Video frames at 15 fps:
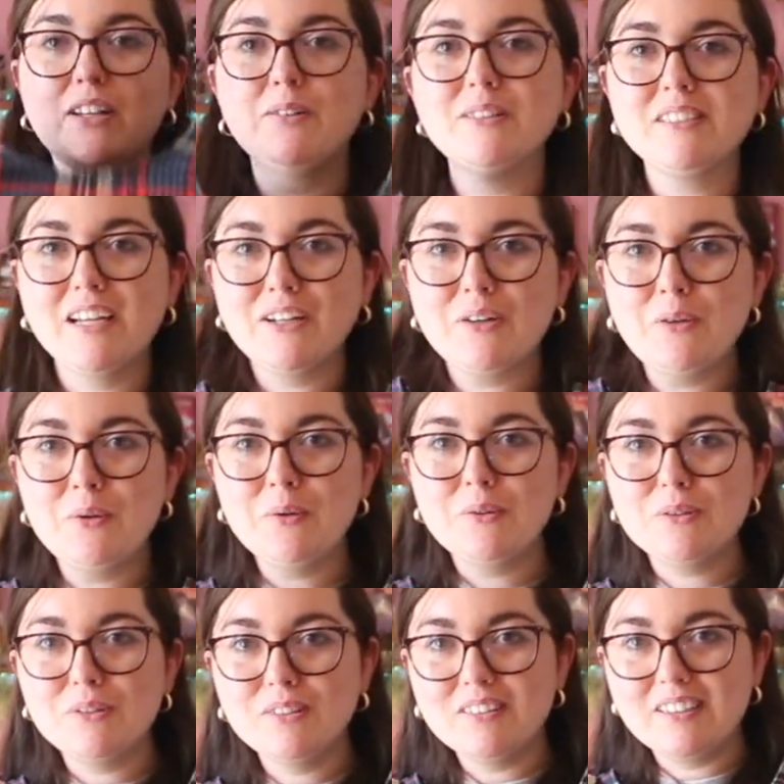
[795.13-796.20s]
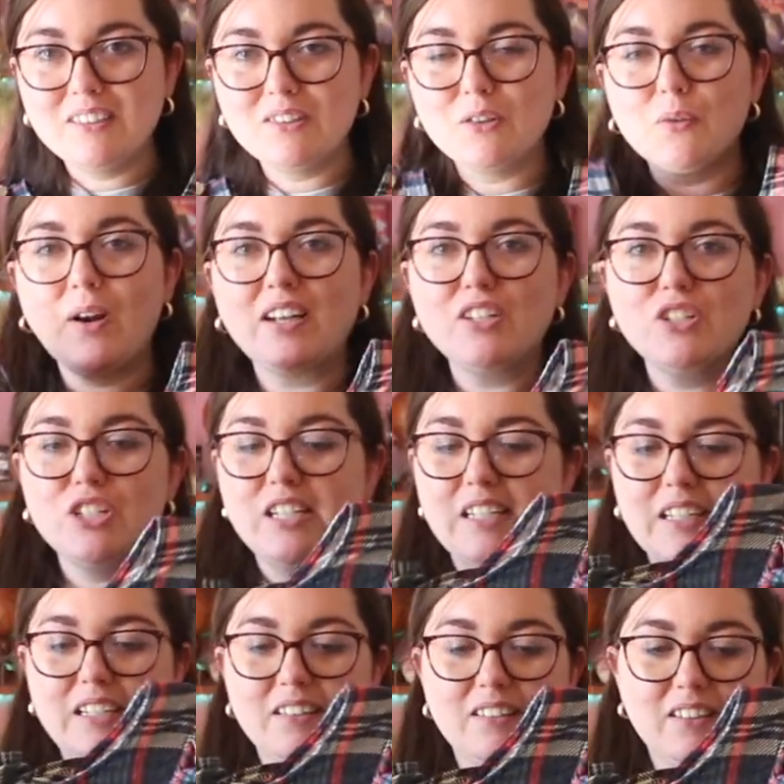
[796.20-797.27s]
it was kind of cool, a little
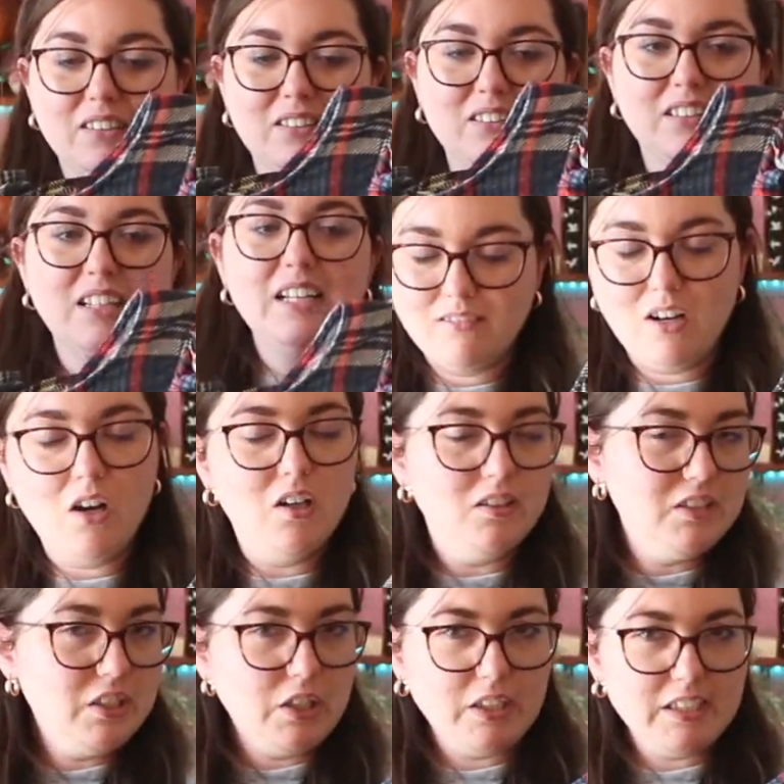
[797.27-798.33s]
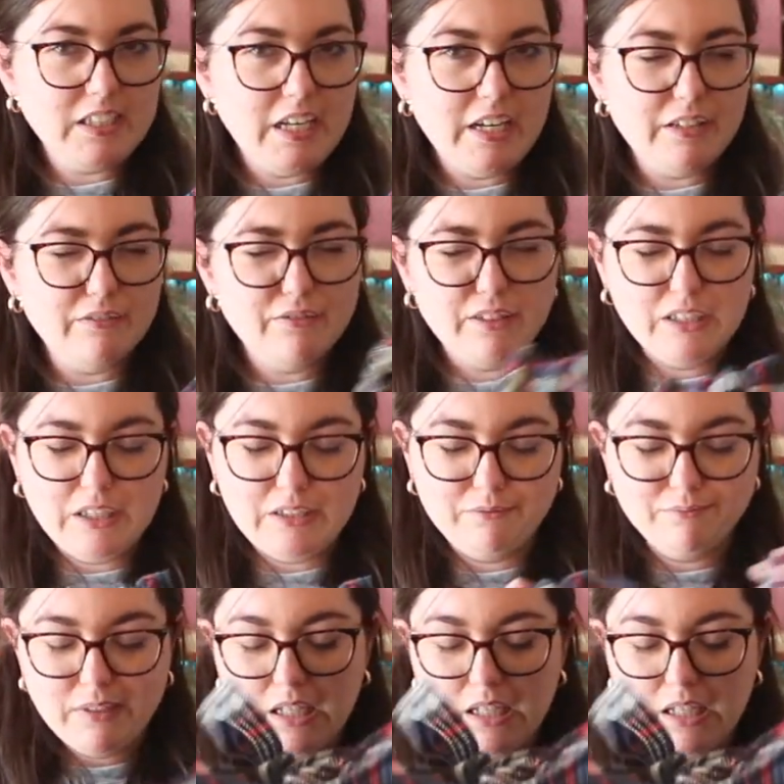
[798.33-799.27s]
grungy, a little alternative, you know?